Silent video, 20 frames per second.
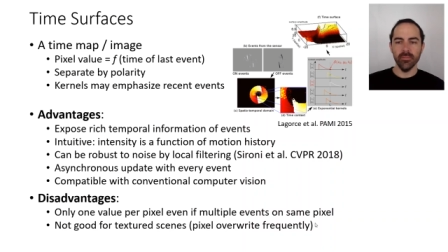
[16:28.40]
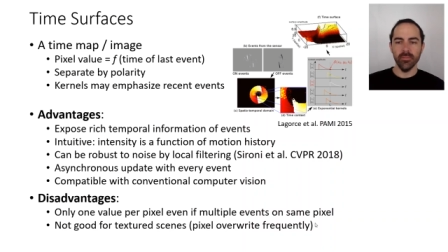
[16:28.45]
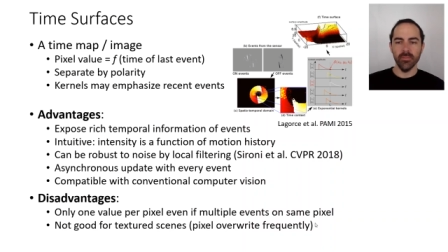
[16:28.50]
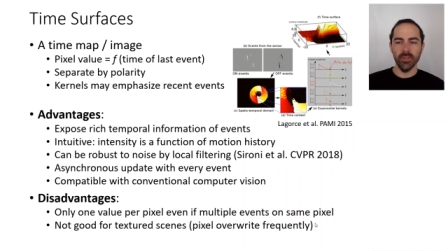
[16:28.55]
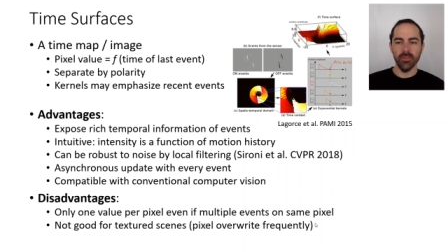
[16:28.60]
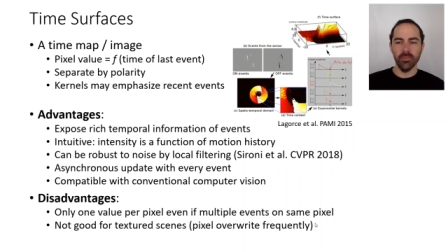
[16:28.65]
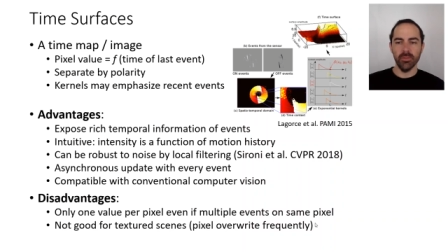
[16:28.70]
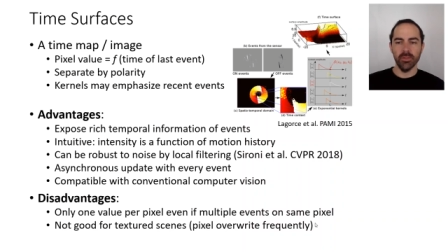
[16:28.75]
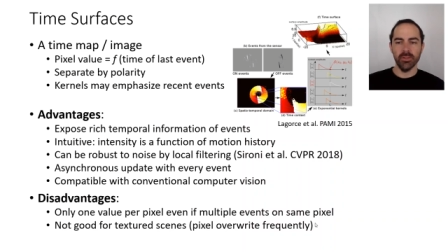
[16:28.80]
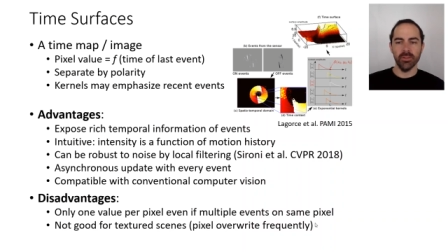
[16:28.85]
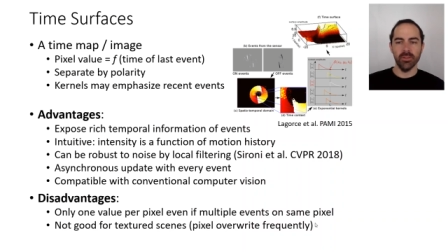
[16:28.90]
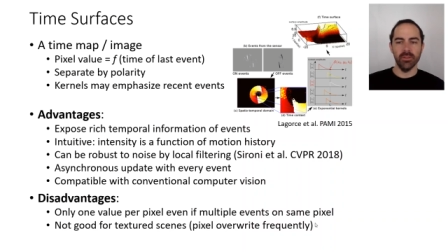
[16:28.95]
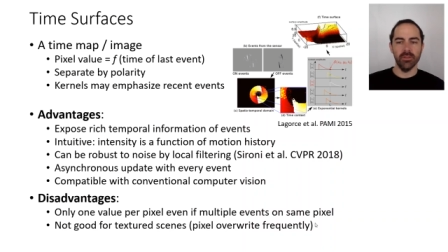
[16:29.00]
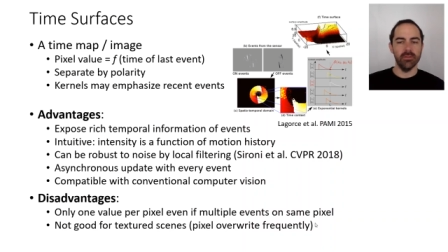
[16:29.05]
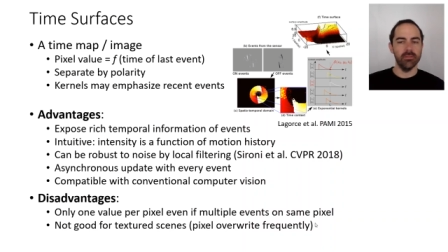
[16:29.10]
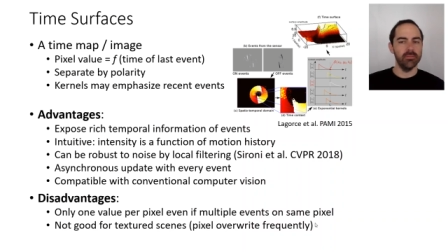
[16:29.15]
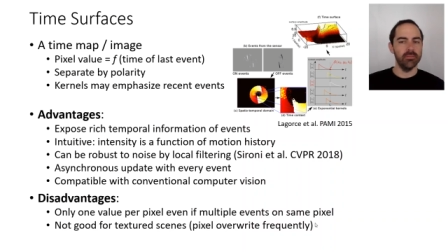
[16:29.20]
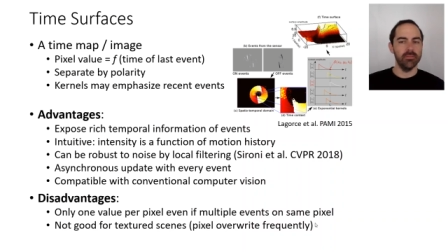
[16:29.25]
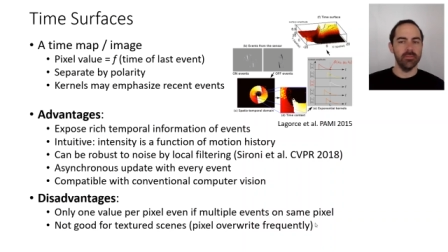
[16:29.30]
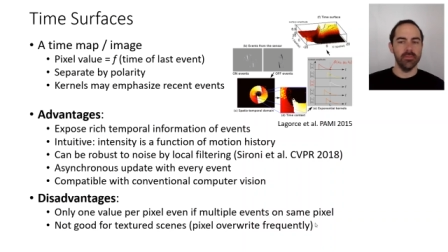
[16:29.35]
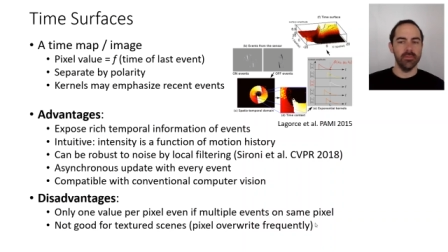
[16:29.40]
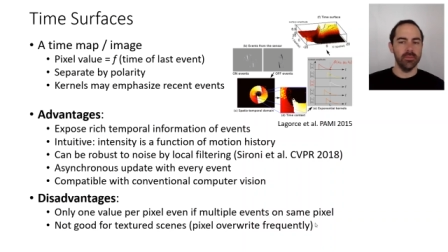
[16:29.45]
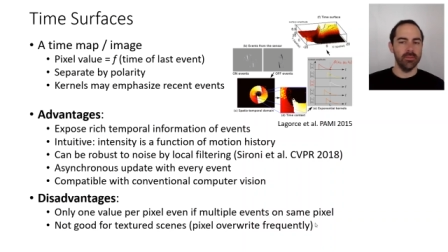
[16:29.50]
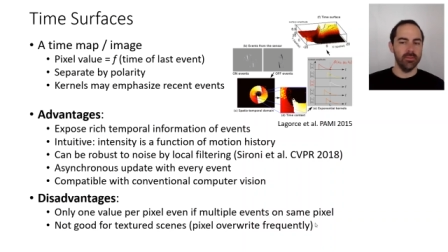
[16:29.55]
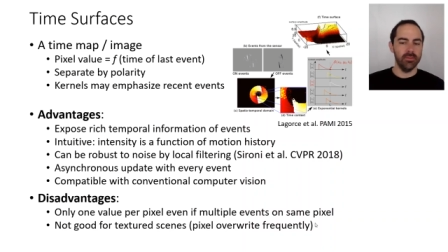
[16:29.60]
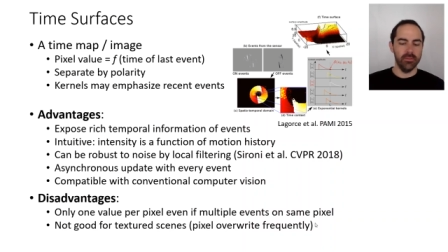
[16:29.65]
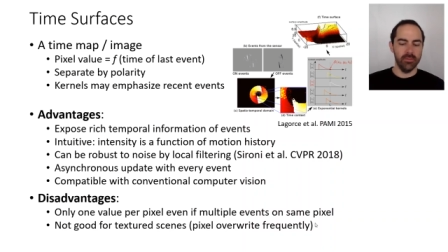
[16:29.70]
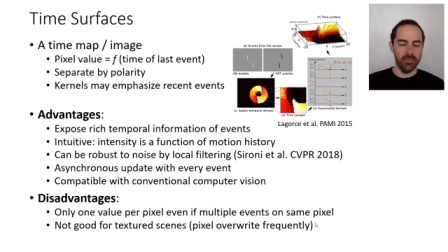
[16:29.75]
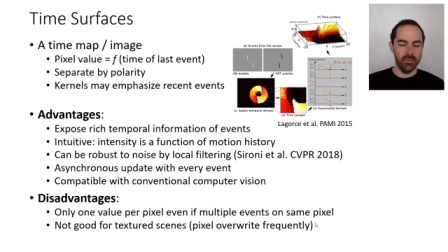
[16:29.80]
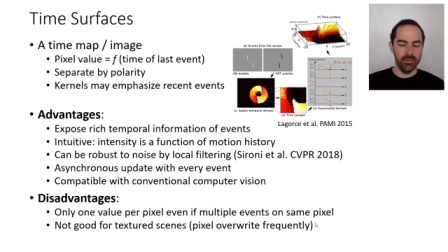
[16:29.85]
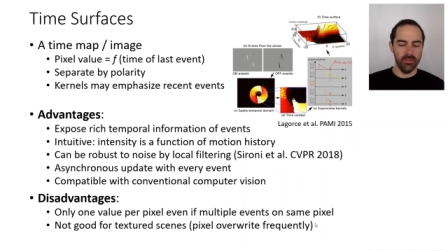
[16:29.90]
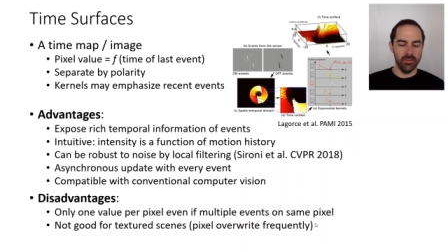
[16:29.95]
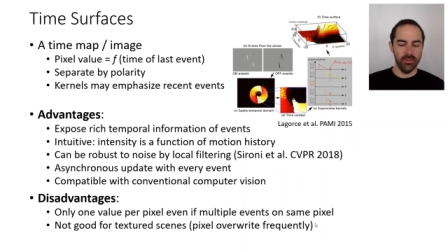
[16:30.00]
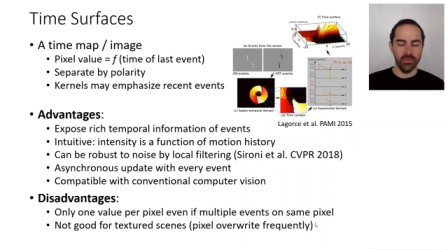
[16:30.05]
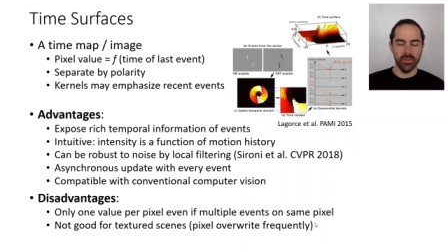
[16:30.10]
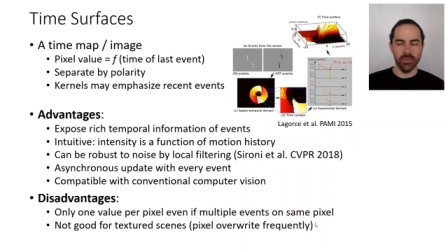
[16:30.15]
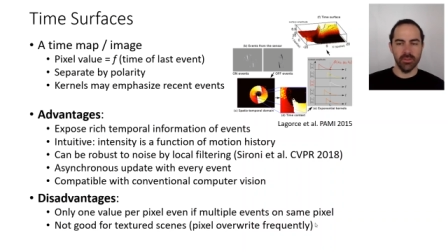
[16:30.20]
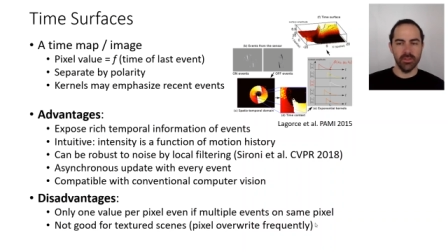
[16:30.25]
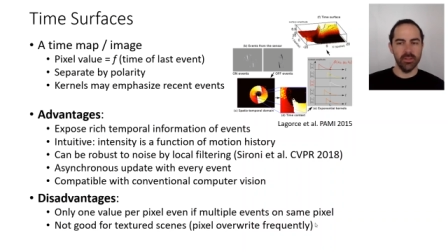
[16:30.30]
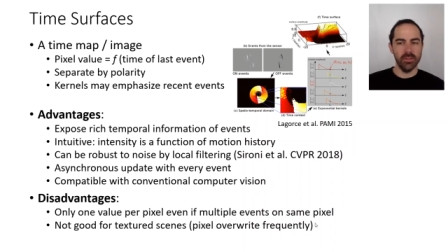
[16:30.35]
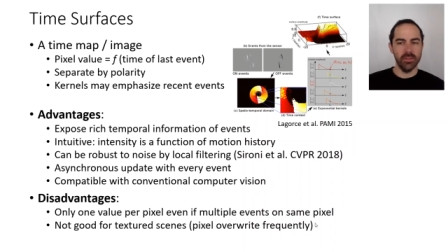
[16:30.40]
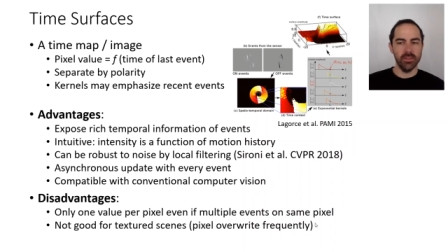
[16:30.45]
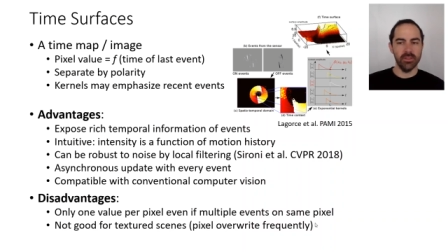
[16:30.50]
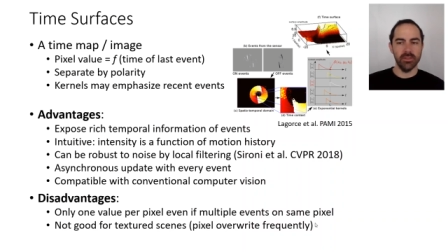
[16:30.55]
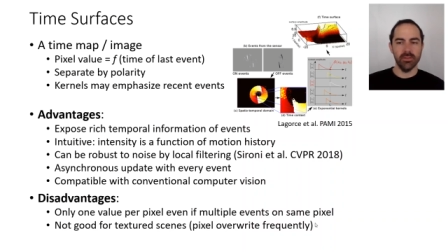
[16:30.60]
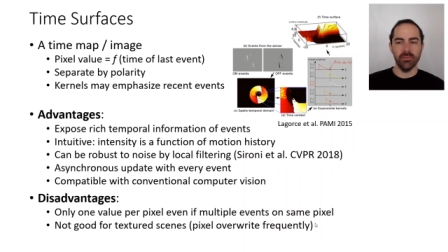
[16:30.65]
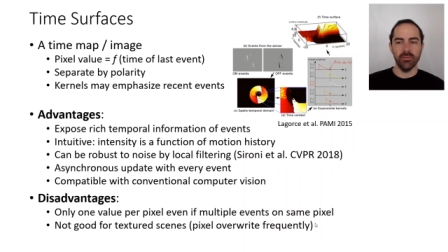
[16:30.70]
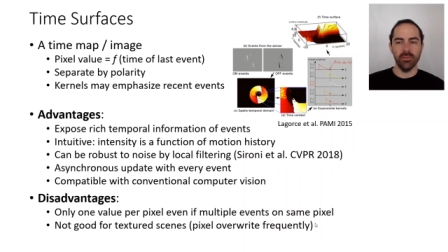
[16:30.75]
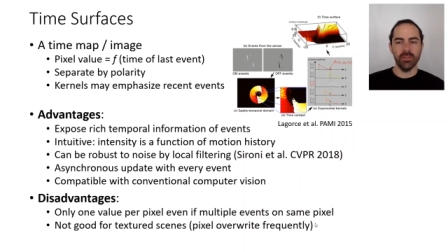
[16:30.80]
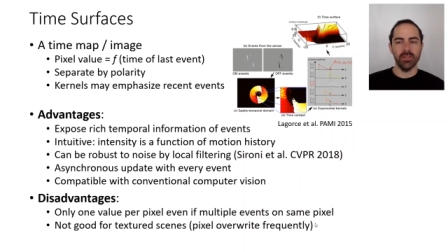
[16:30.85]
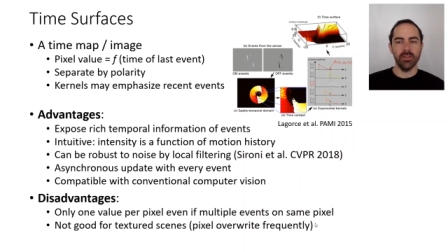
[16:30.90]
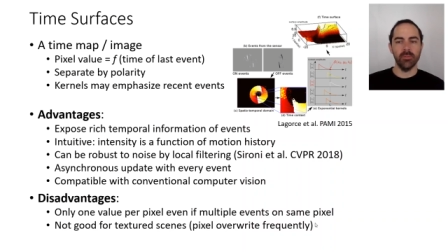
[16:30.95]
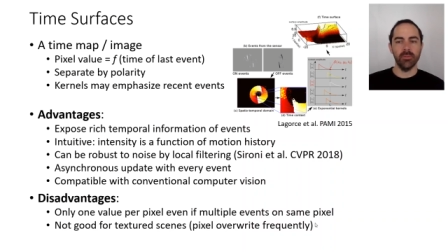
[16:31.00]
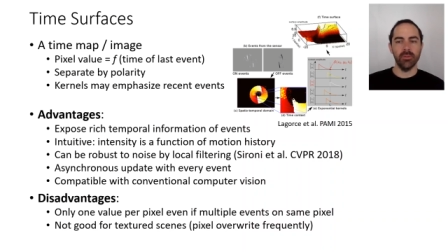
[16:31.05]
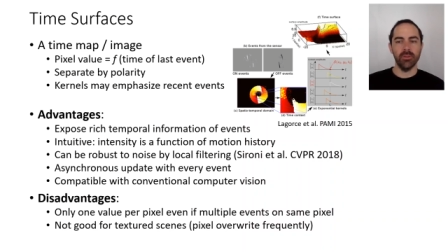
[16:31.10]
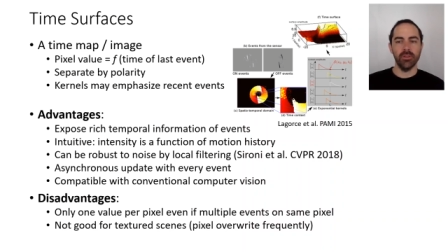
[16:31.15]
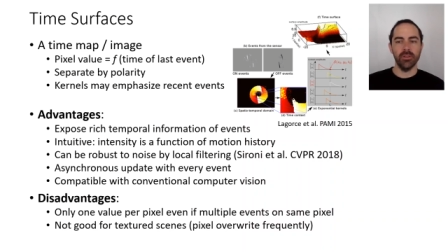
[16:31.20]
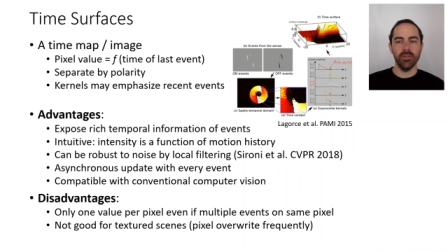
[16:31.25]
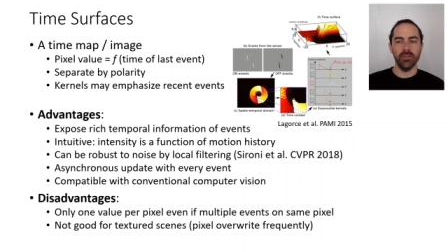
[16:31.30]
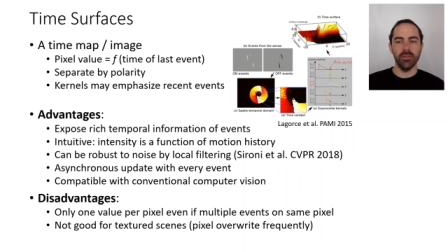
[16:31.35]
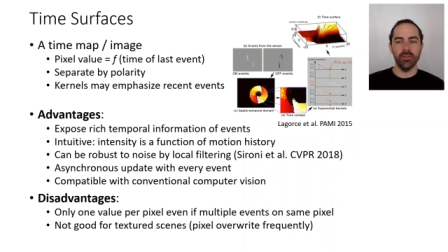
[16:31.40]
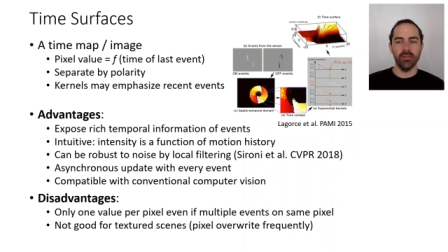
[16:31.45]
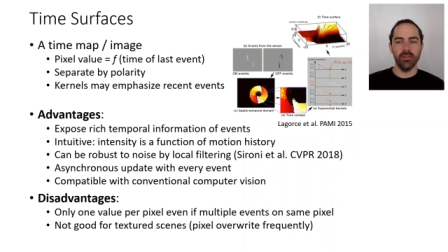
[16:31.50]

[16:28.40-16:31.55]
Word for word: the pixel you can see this, for example, in,